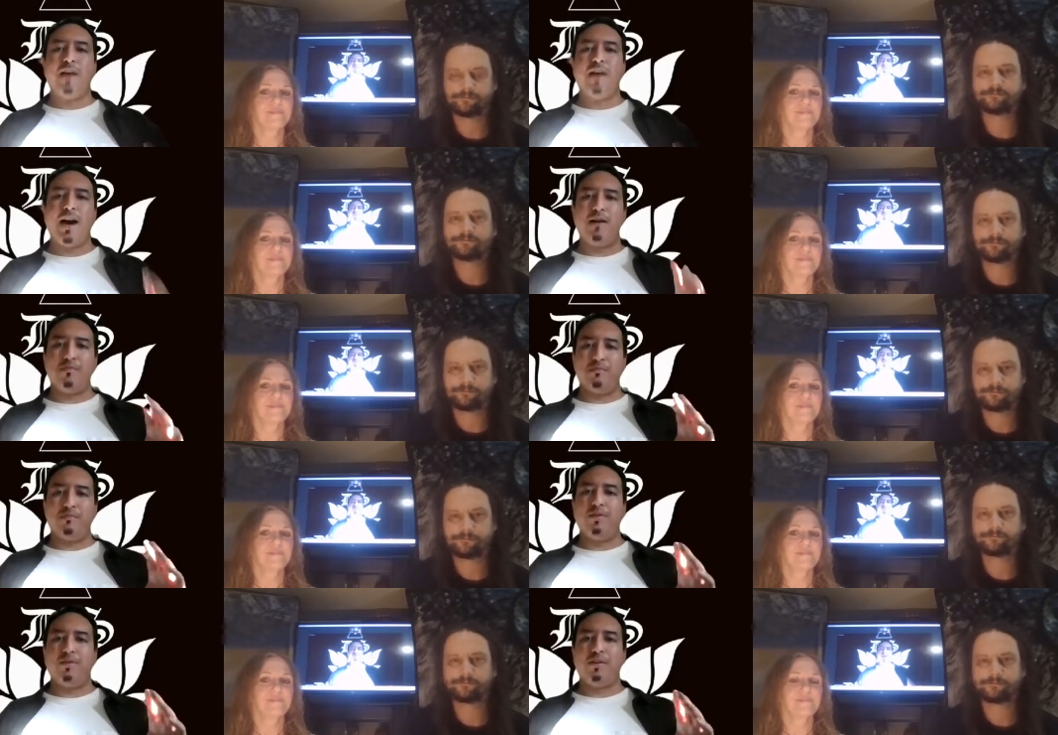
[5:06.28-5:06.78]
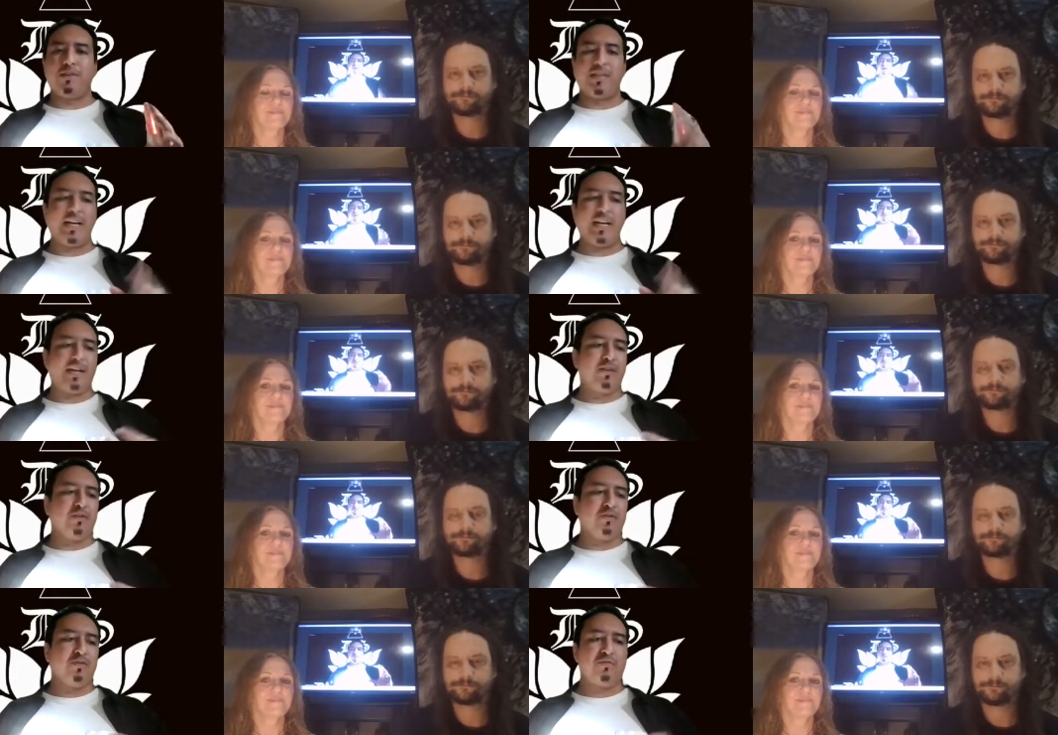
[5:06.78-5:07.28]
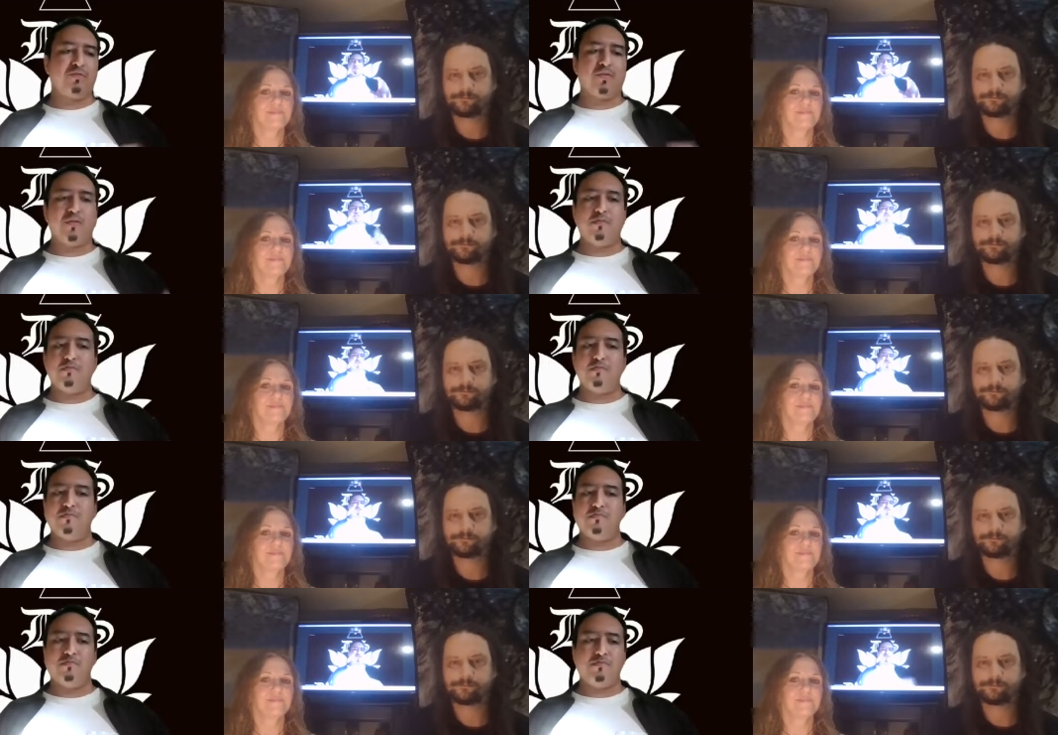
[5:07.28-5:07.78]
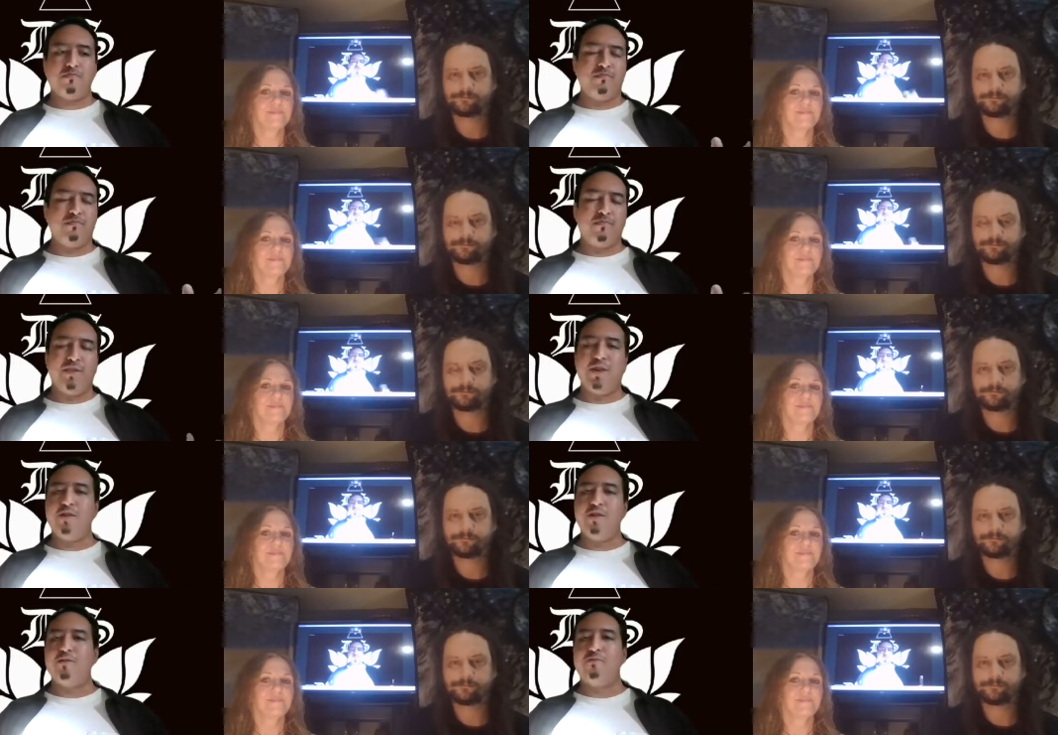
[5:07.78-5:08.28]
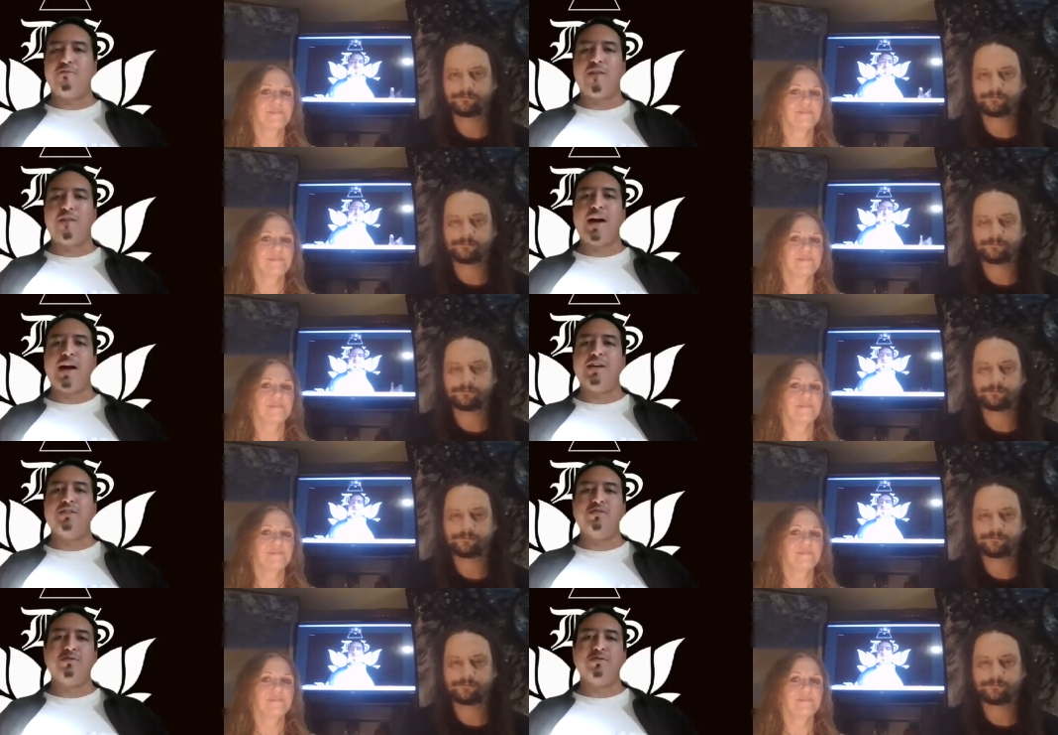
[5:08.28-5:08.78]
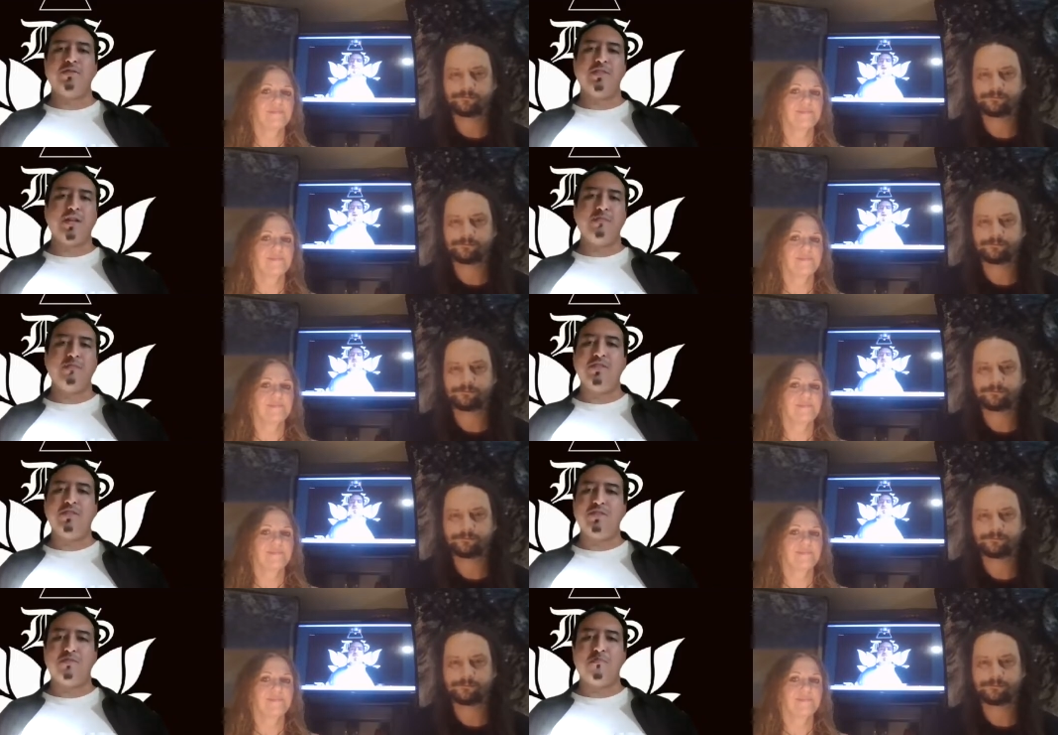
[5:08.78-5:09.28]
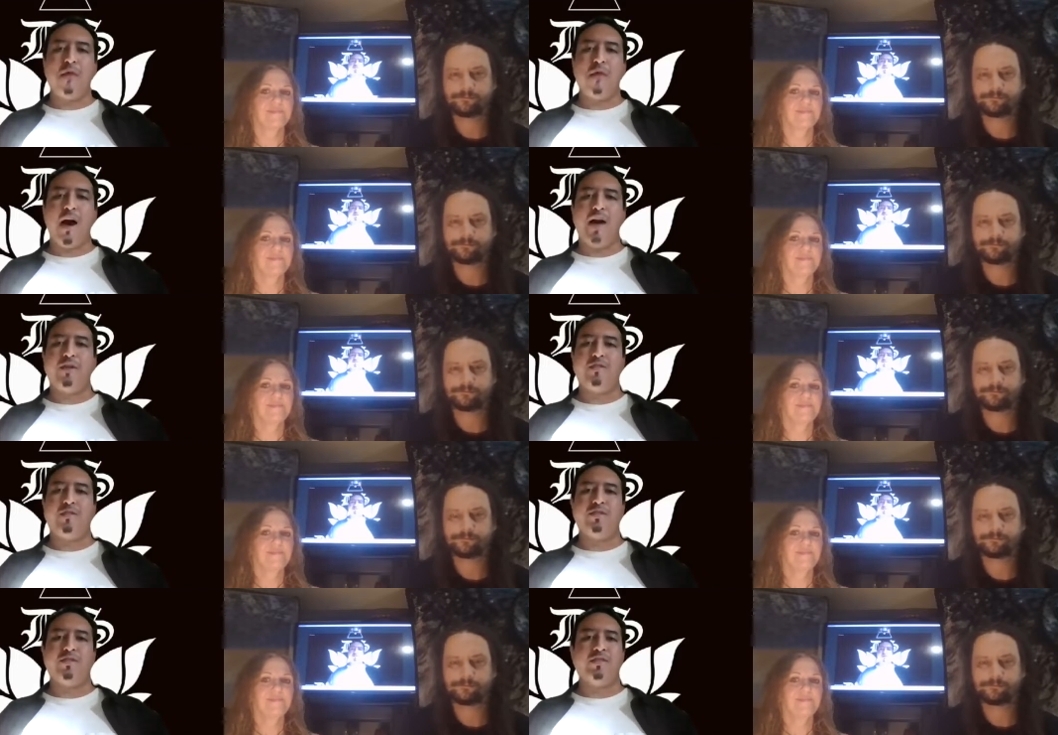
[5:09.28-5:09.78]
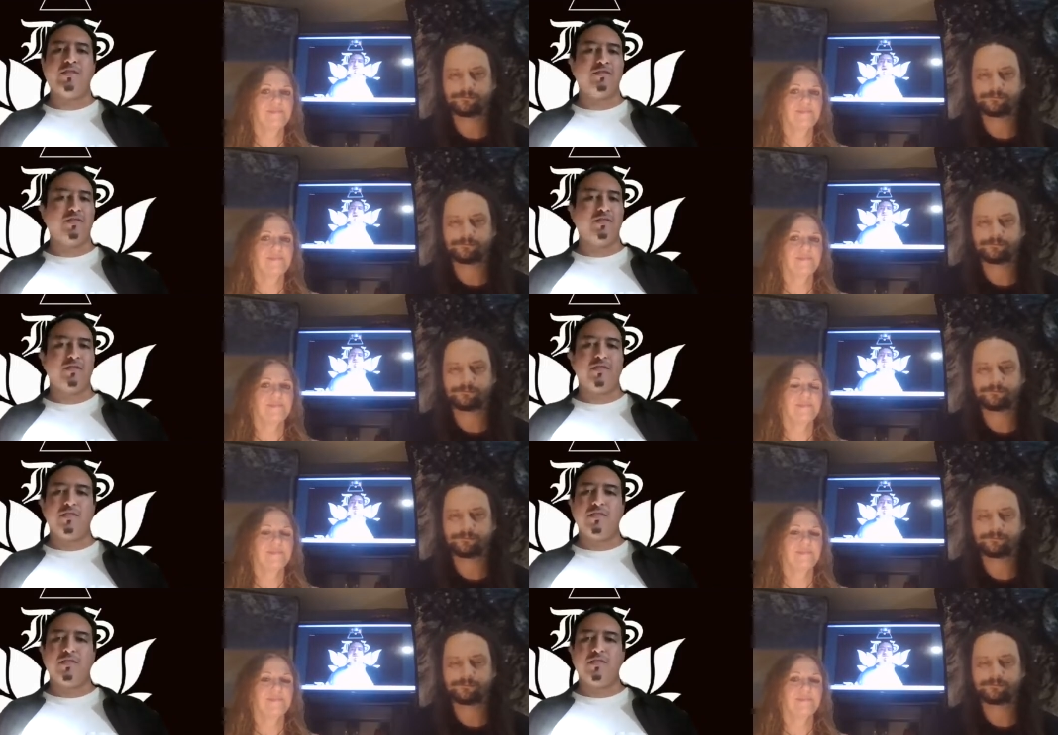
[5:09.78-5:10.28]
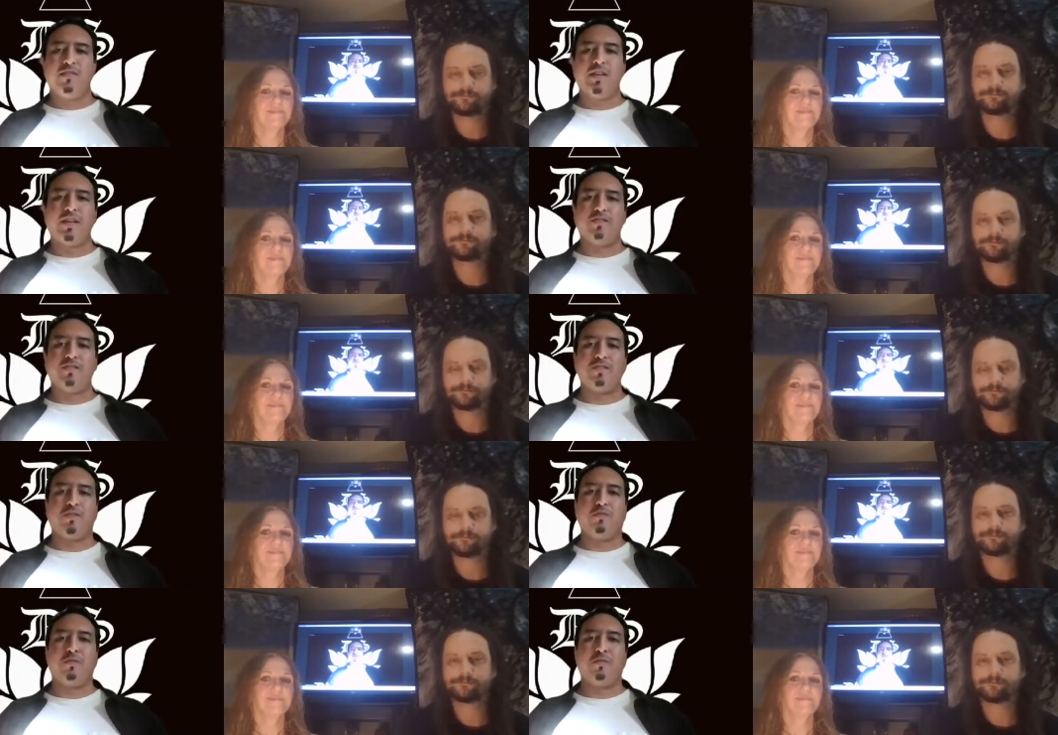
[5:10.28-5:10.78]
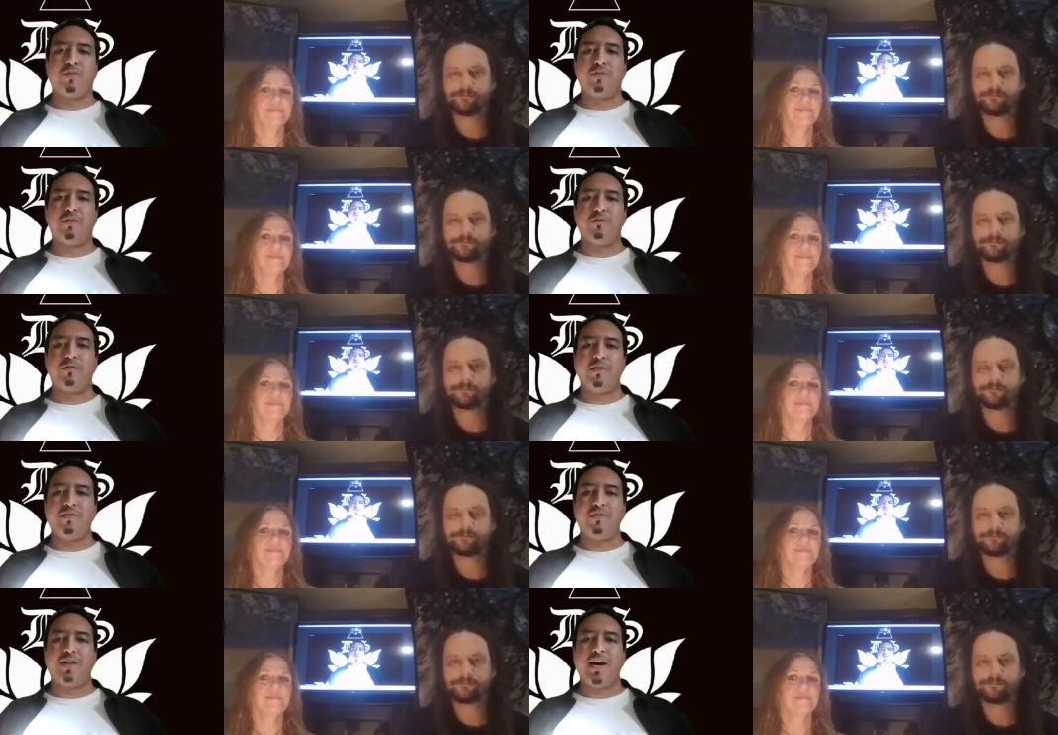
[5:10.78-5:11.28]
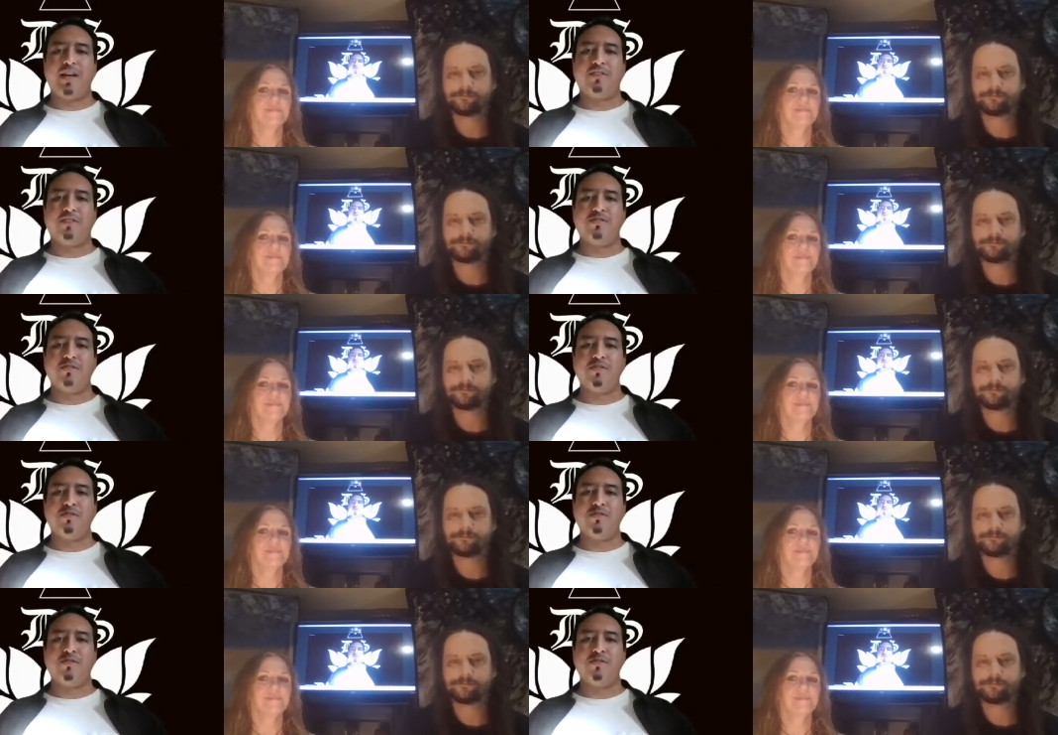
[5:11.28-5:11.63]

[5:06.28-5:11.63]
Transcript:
Speaker 1: fat book that goes from neophyte to adeptus minor, and I started working with that.